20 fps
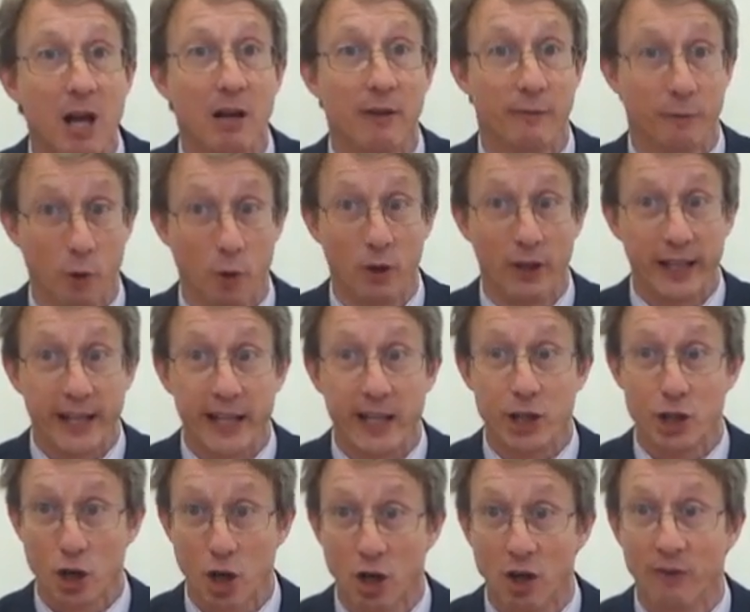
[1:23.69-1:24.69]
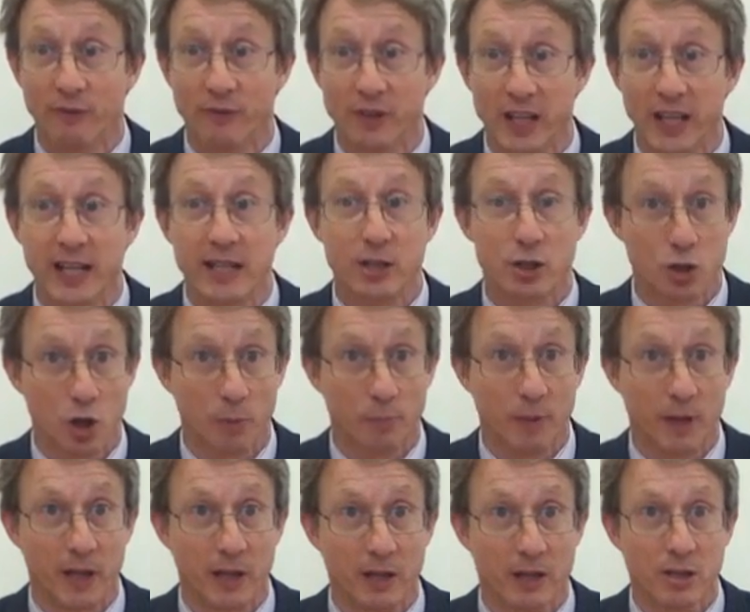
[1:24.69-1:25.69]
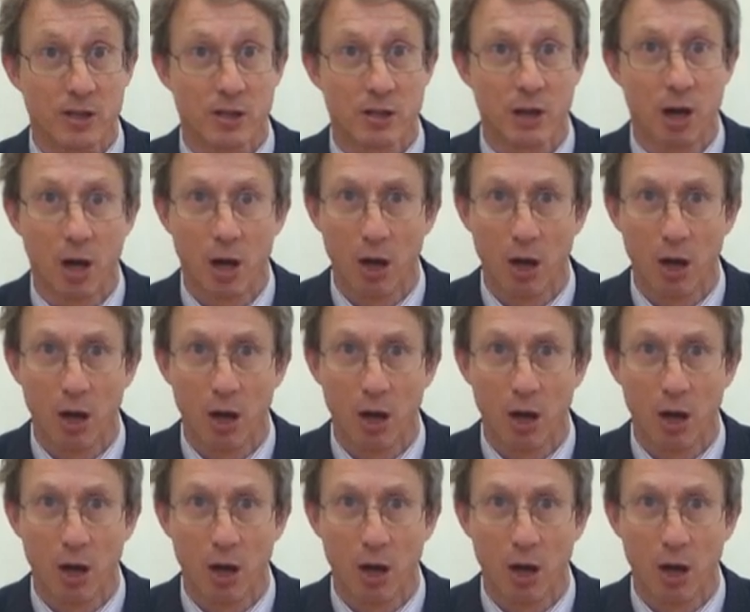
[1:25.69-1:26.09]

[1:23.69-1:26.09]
for each of these topics?